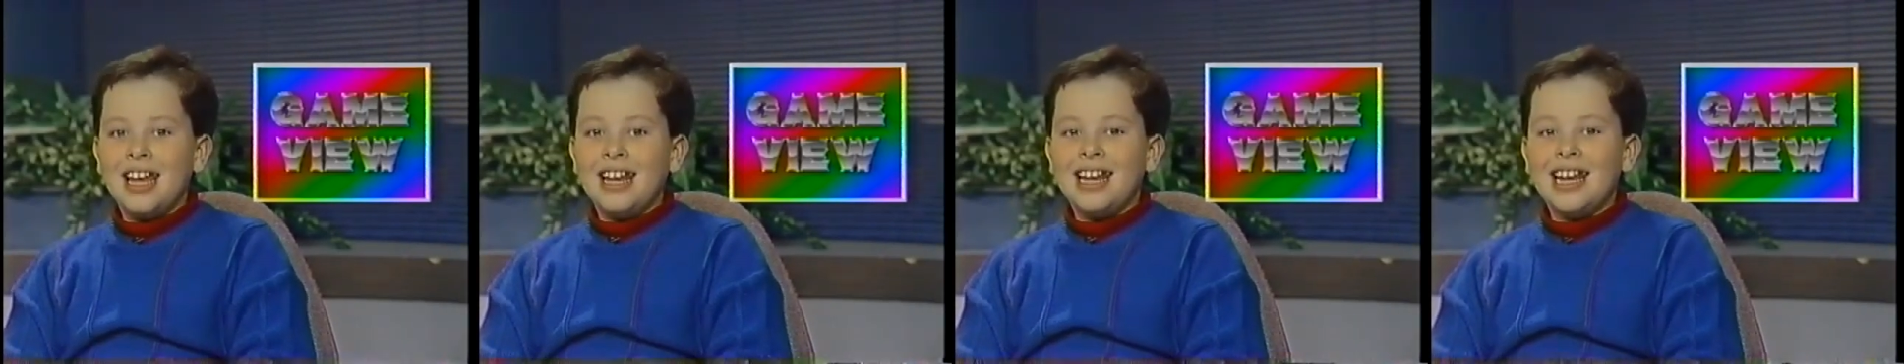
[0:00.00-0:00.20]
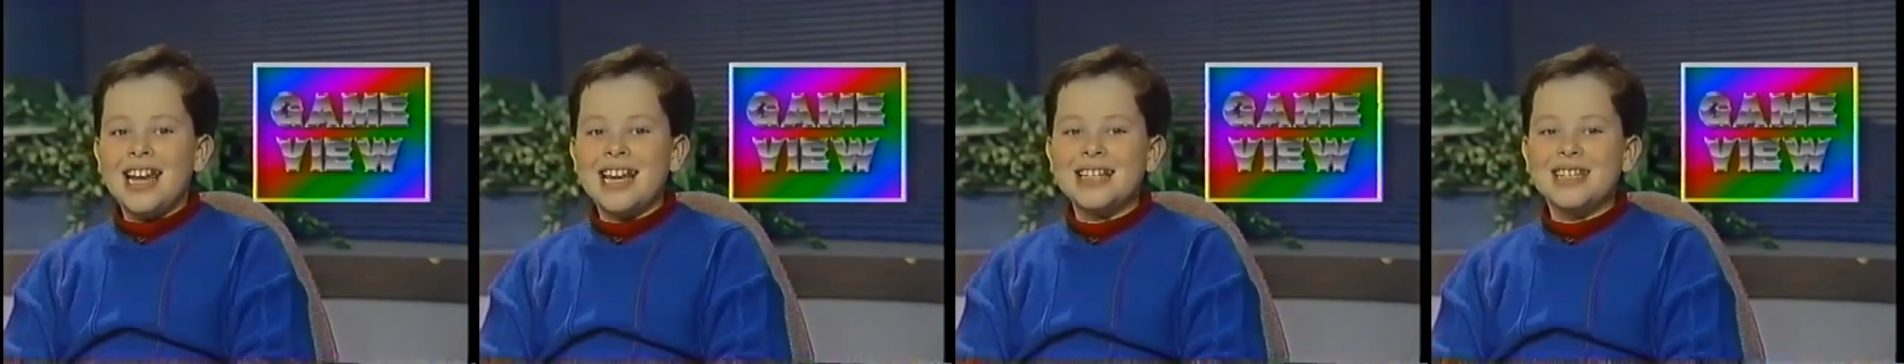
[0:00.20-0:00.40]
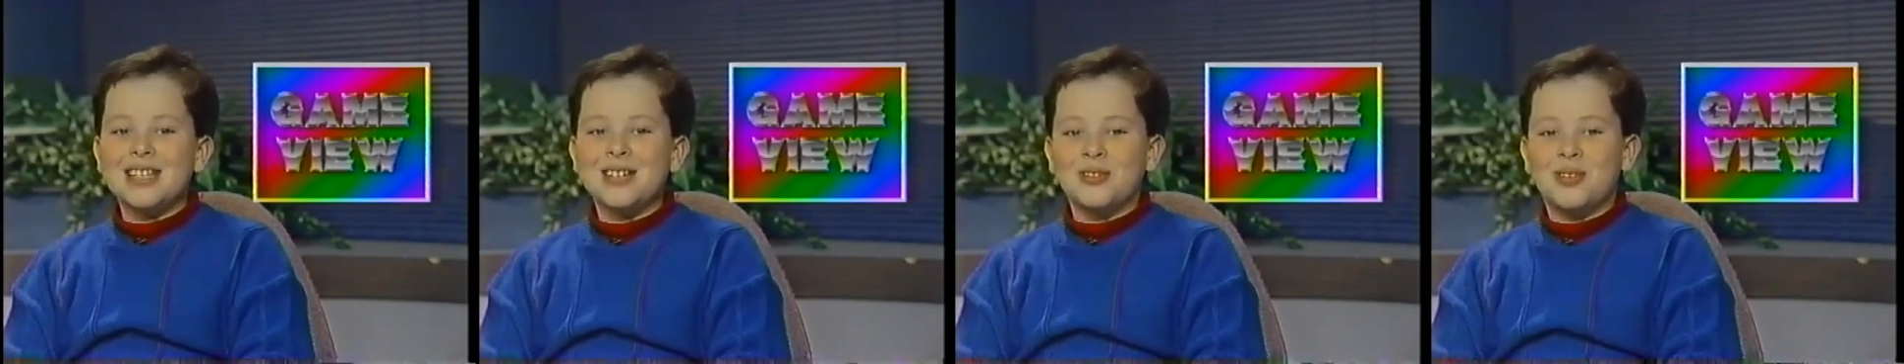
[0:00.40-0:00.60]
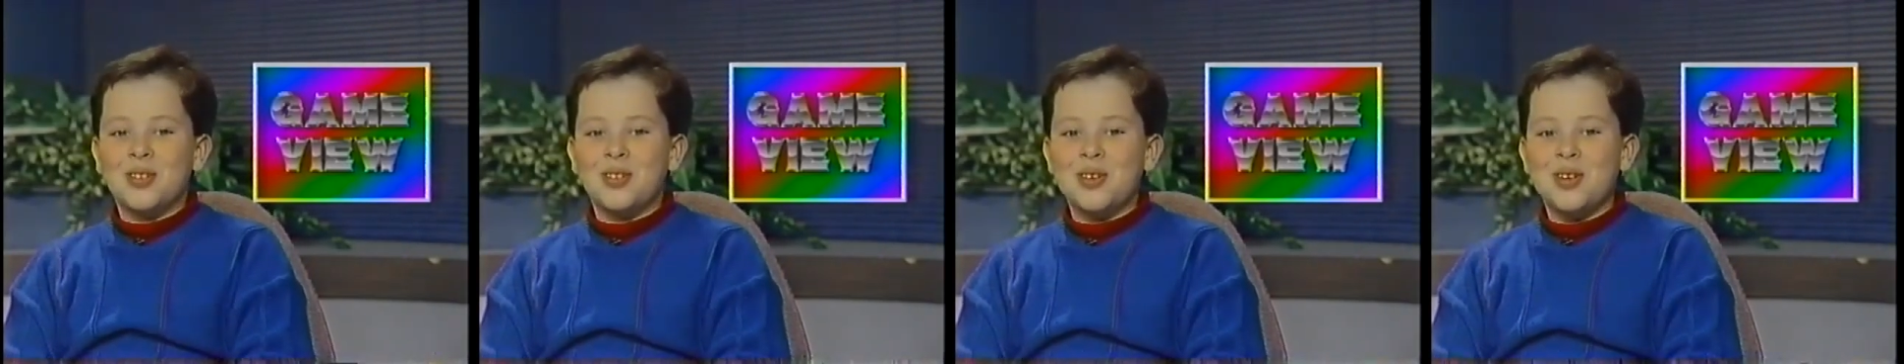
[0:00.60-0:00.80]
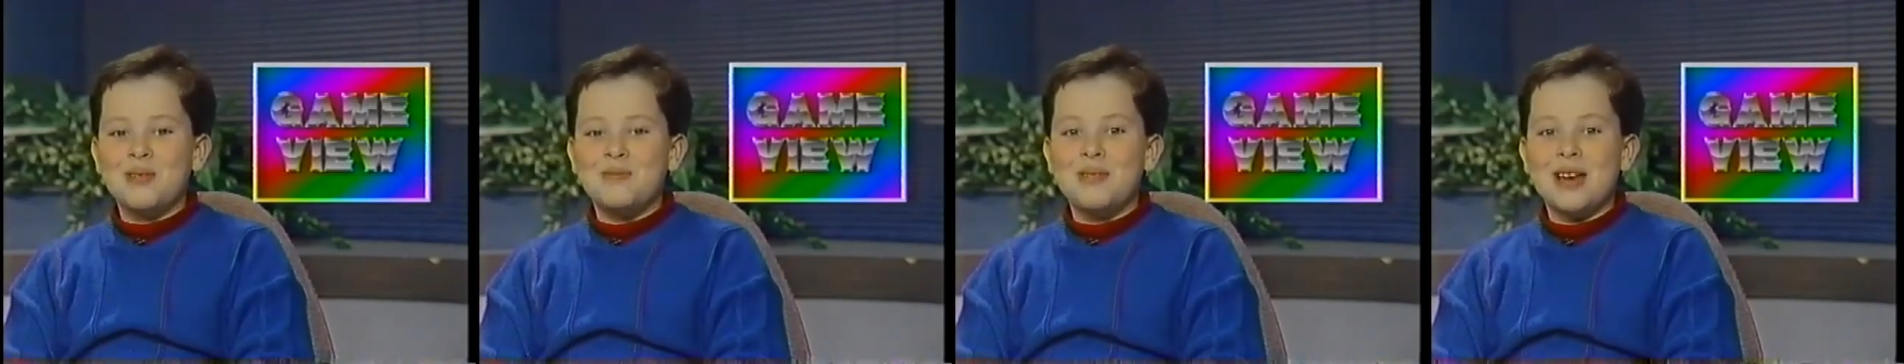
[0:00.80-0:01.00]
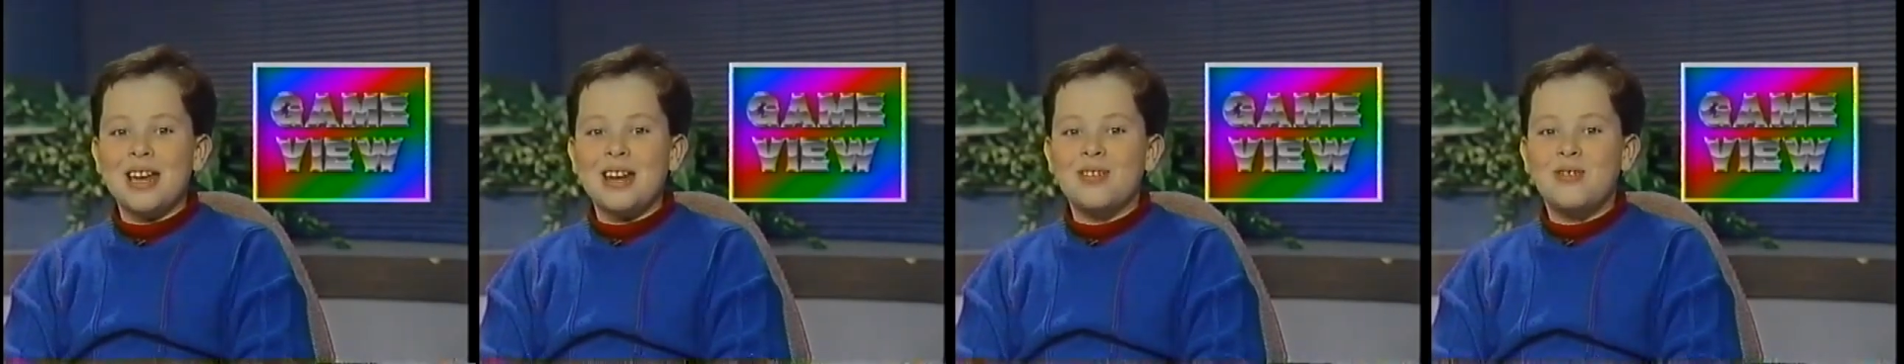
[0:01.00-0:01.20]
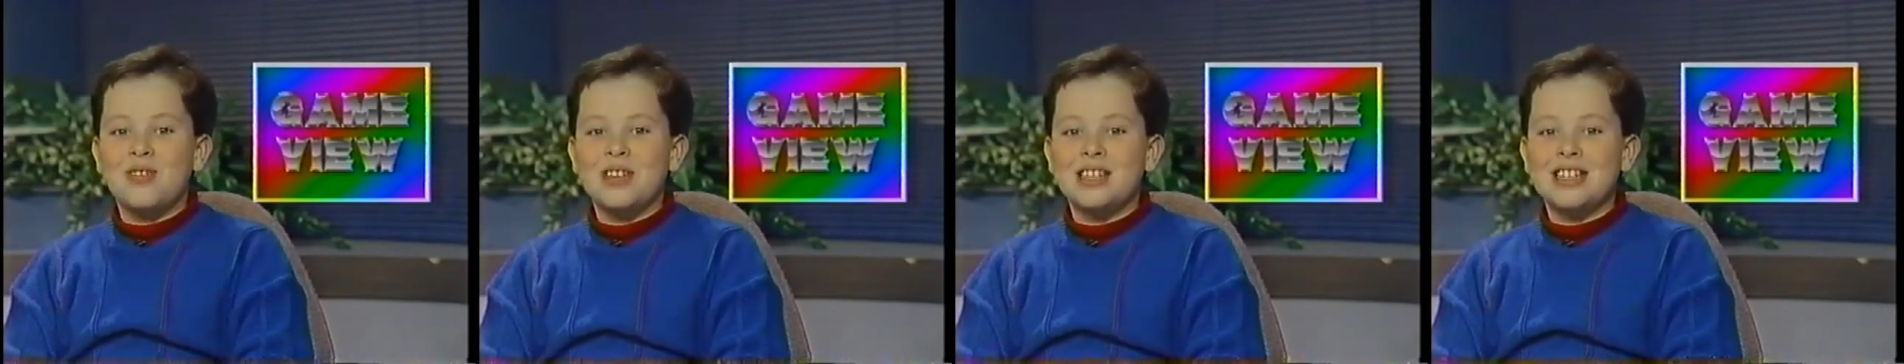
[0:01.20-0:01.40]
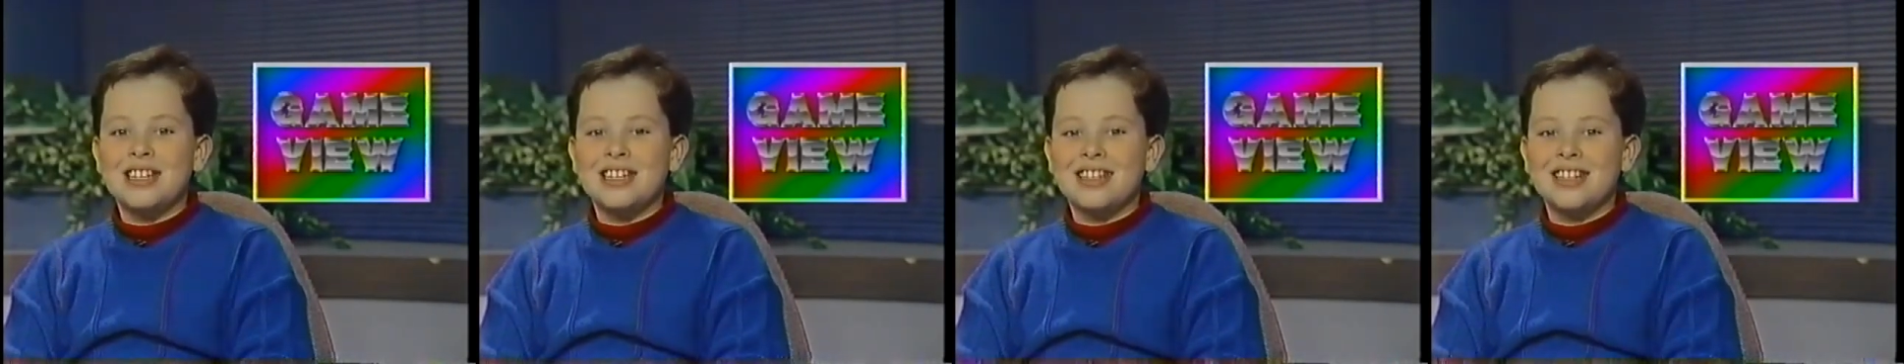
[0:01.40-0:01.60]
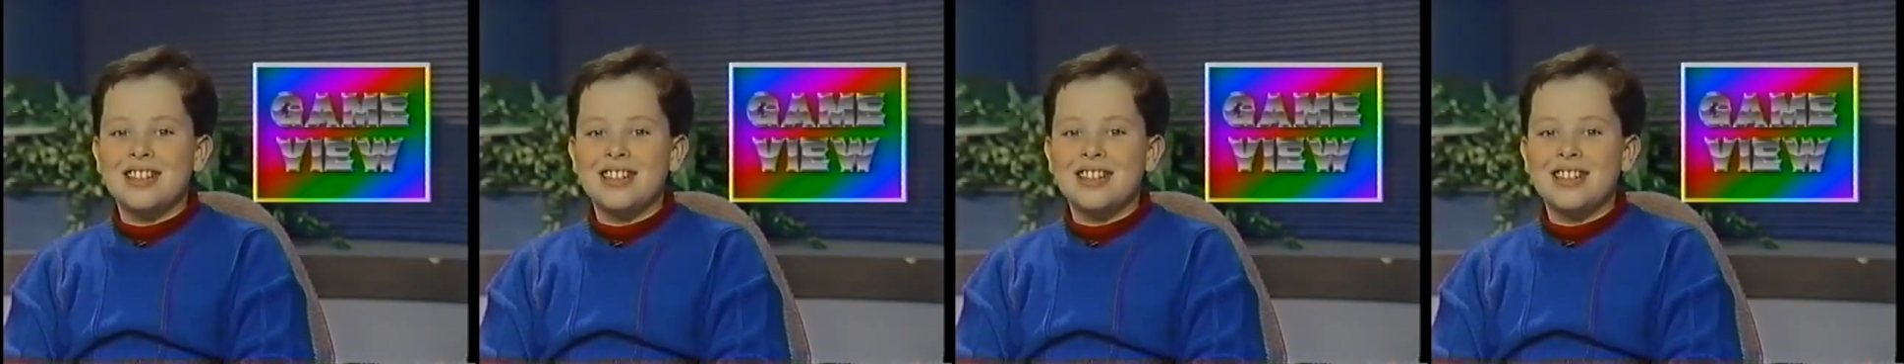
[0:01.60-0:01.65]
Last summer, we paid a visit